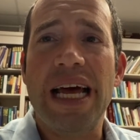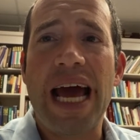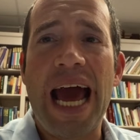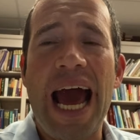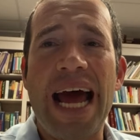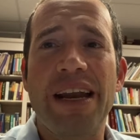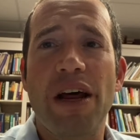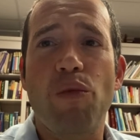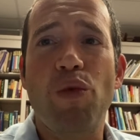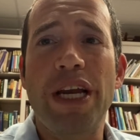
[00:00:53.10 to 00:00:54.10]
And
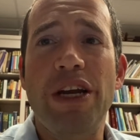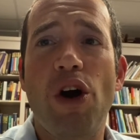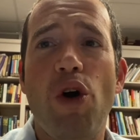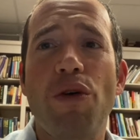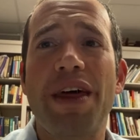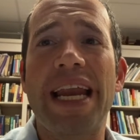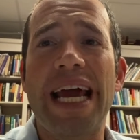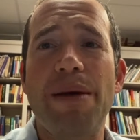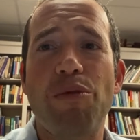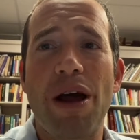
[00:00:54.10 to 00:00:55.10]
we know that
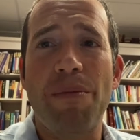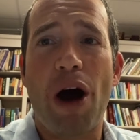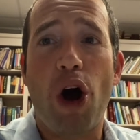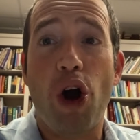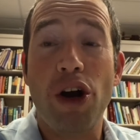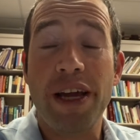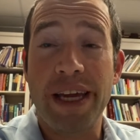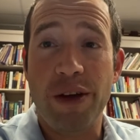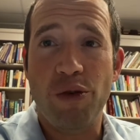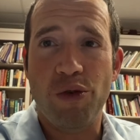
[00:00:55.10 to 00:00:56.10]
Abraham
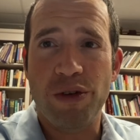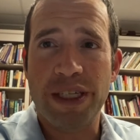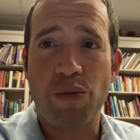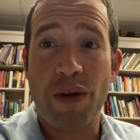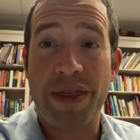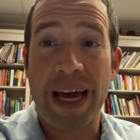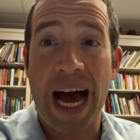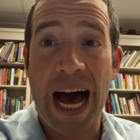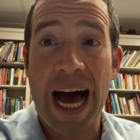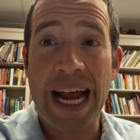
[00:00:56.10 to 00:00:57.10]
argues with
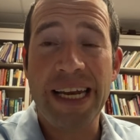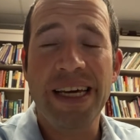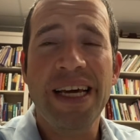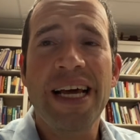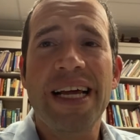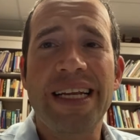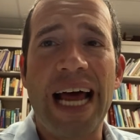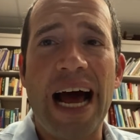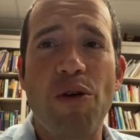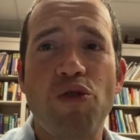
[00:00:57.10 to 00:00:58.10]
God
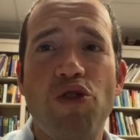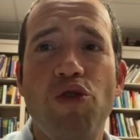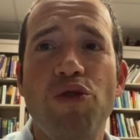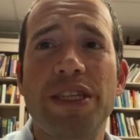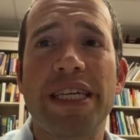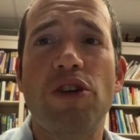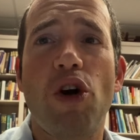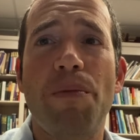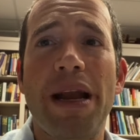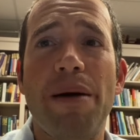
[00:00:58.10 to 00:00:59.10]
down to
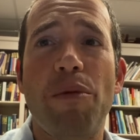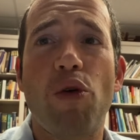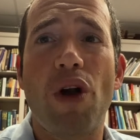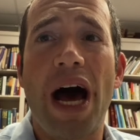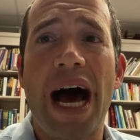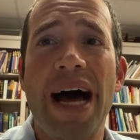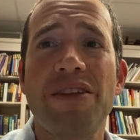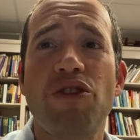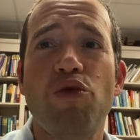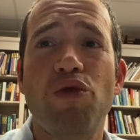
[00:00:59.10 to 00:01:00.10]
Sodom and
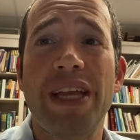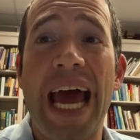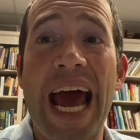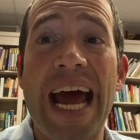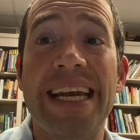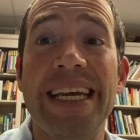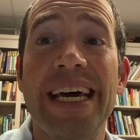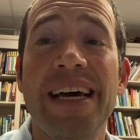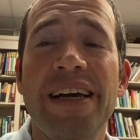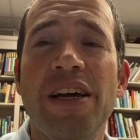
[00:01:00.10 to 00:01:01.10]
Amorah, to
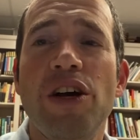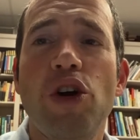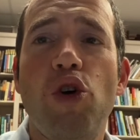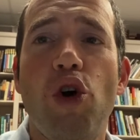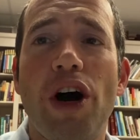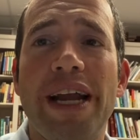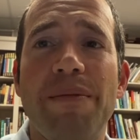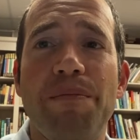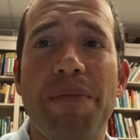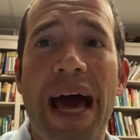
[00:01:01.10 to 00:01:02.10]
10 good
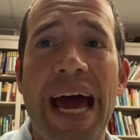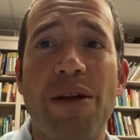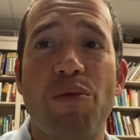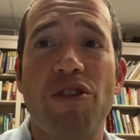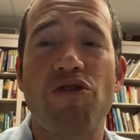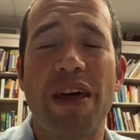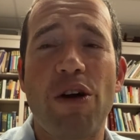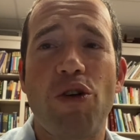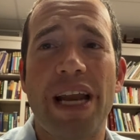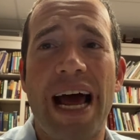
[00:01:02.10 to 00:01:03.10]
men, which they
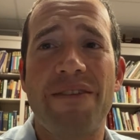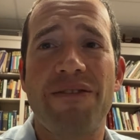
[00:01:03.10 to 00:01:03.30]
could not